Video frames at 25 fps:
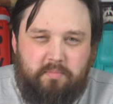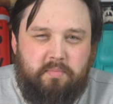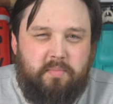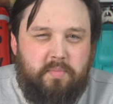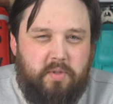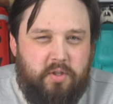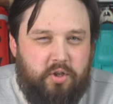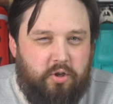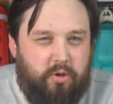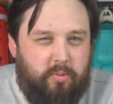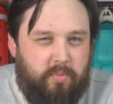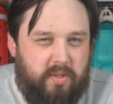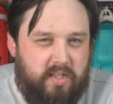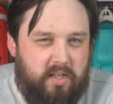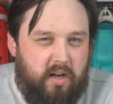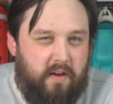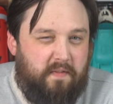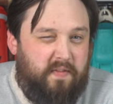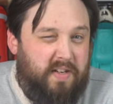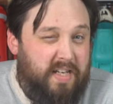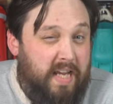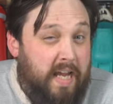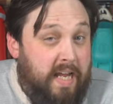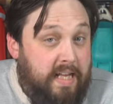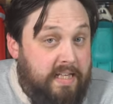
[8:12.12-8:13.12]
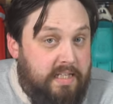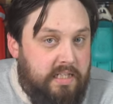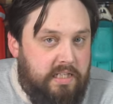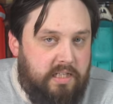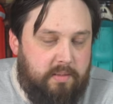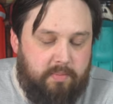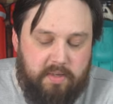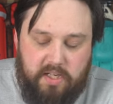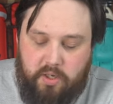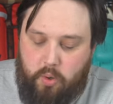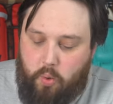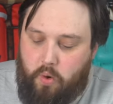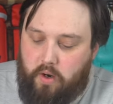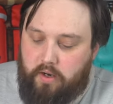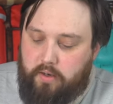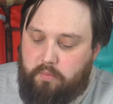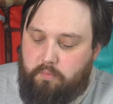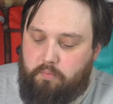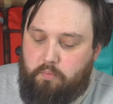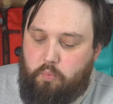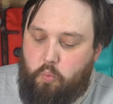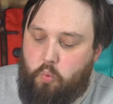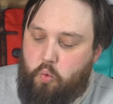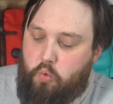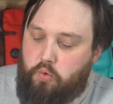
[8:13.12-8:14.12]
Scuba stuff tends to be
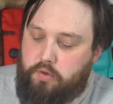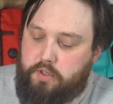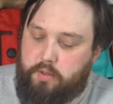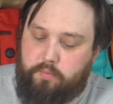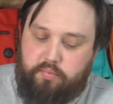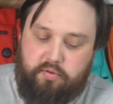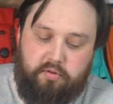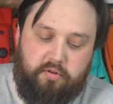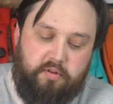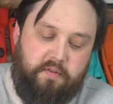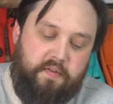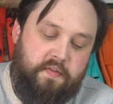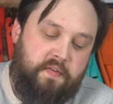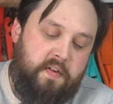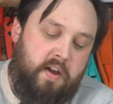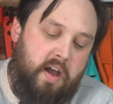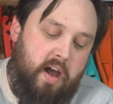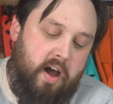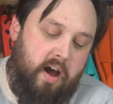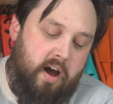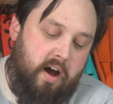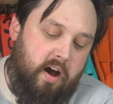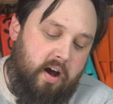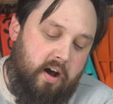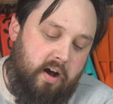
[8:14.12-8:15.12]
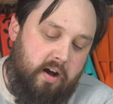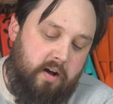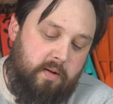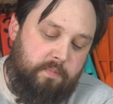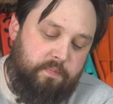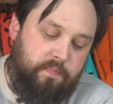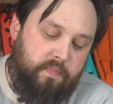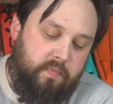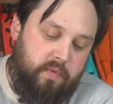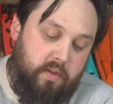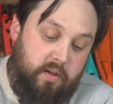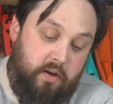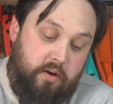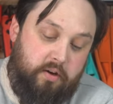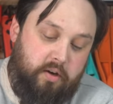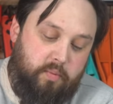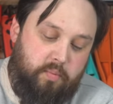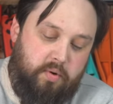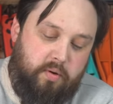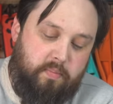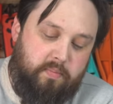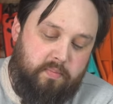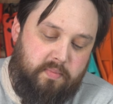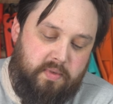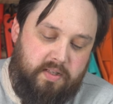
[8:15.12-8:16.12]
quite waterproof. The only
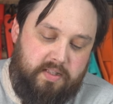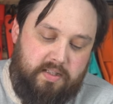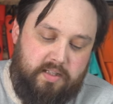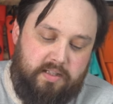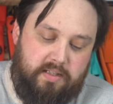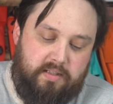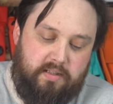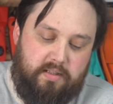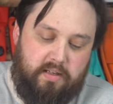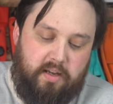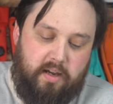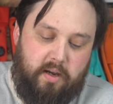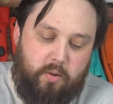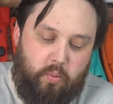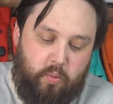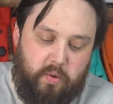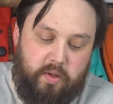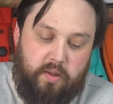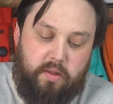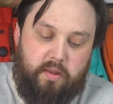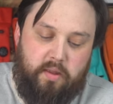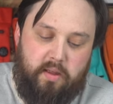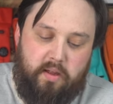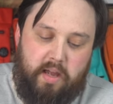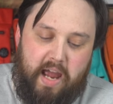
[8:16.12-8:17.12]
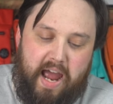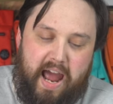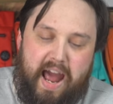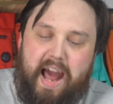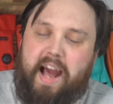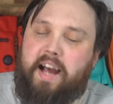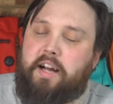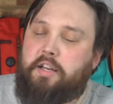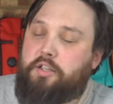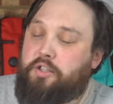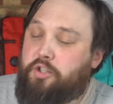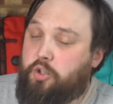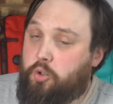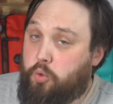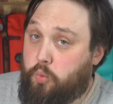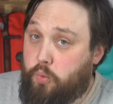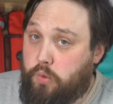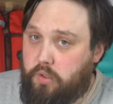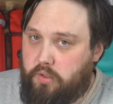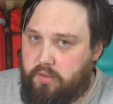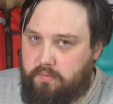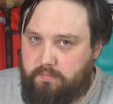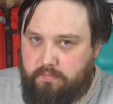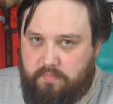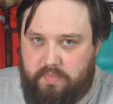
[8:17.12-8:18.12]
problem is with
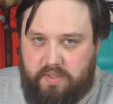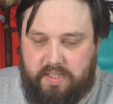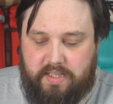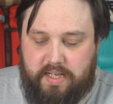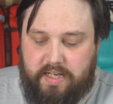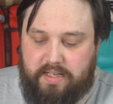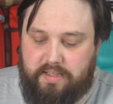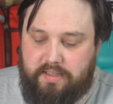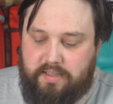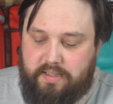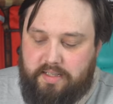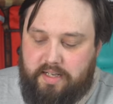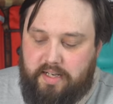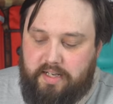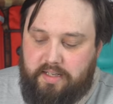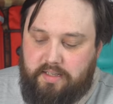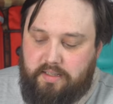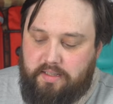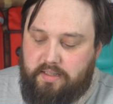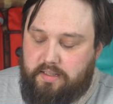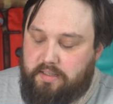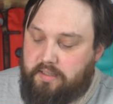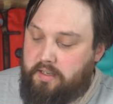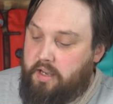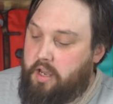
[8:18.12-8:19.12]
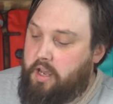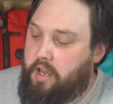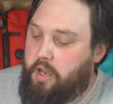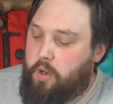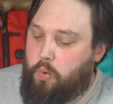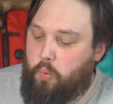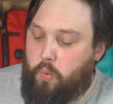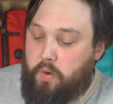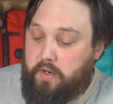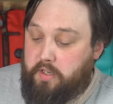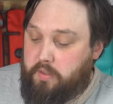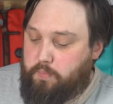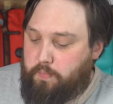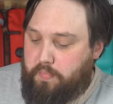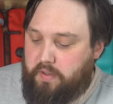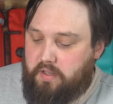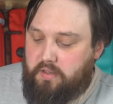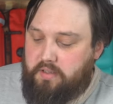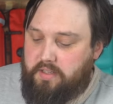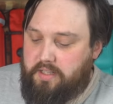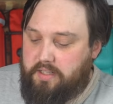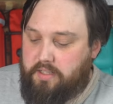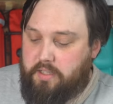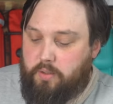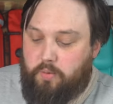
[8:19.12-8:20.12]
actual second stages, when it's
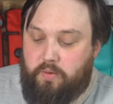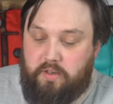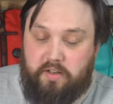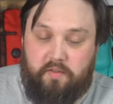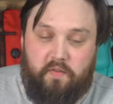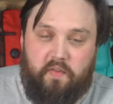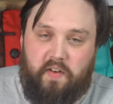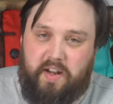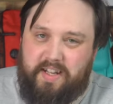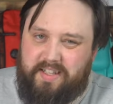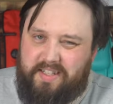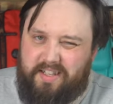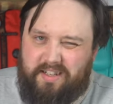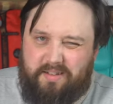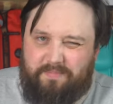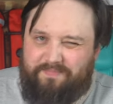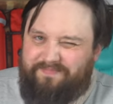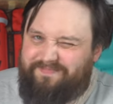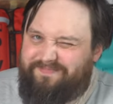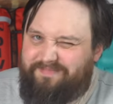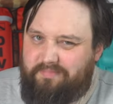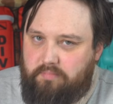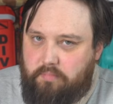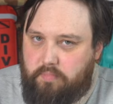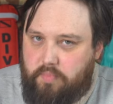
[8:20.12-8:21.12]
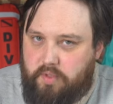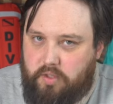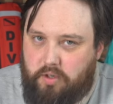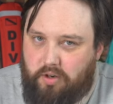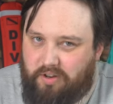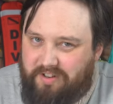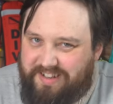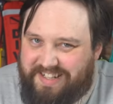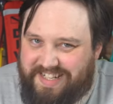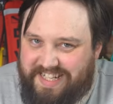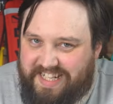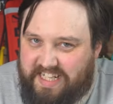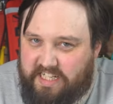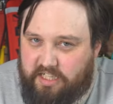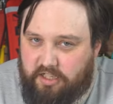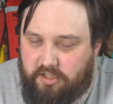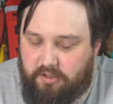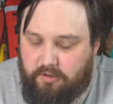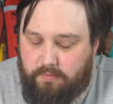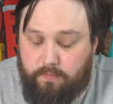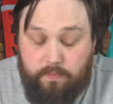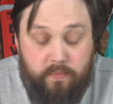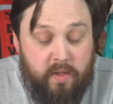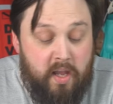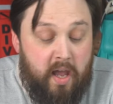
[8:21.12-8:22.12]
built into an inflator, it's not an
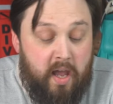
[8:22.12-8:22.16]
issue.